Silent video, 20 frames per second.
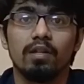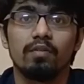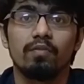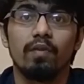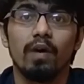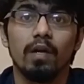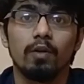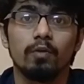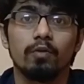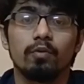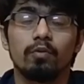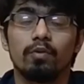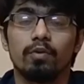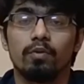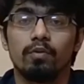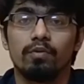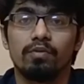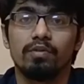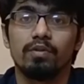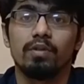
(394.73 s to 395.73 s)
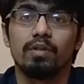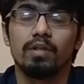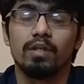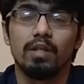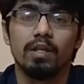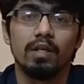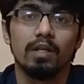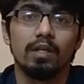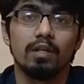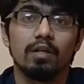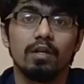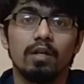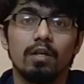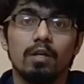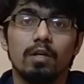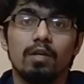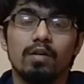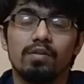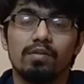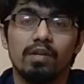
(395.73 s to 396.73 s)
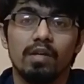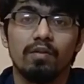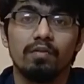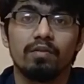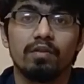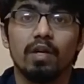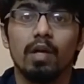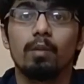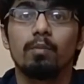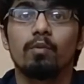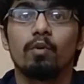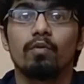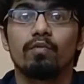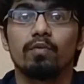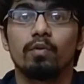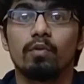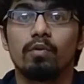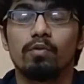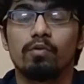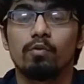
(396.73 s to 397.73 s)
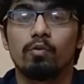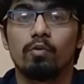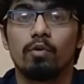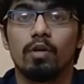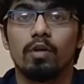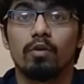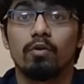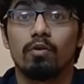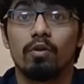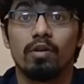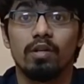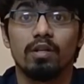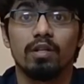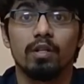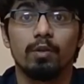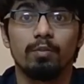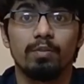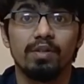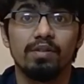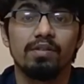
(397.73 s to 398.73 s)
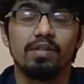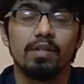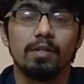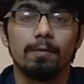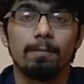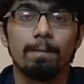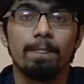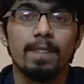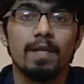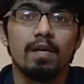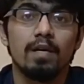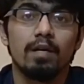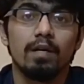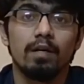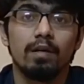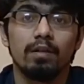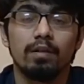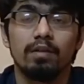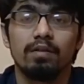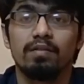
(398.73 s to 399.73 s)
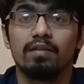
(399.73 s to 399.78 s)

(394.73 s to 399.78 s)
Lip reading: value to the user and saves time of those who are chronically busy. In this